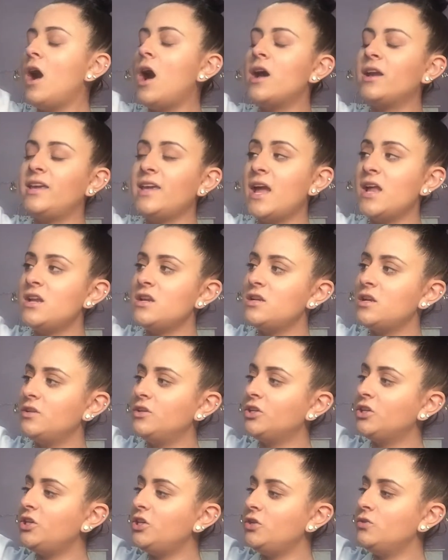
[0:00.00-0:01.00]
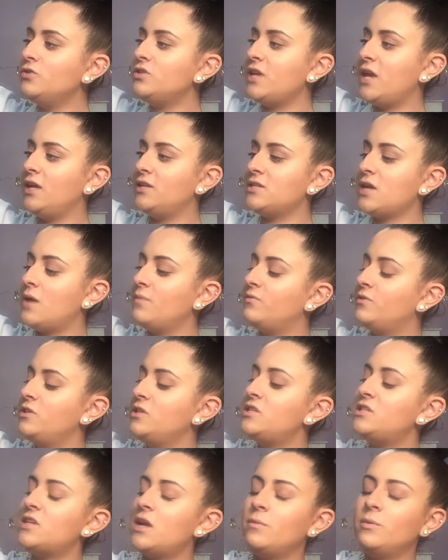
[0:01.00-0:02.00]
Again, another cute tank top for
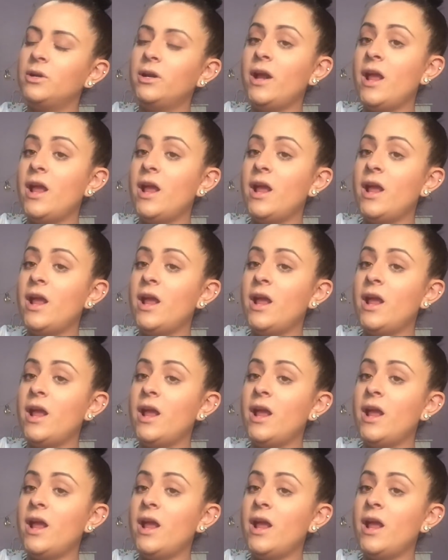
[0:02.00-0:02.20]
the summer,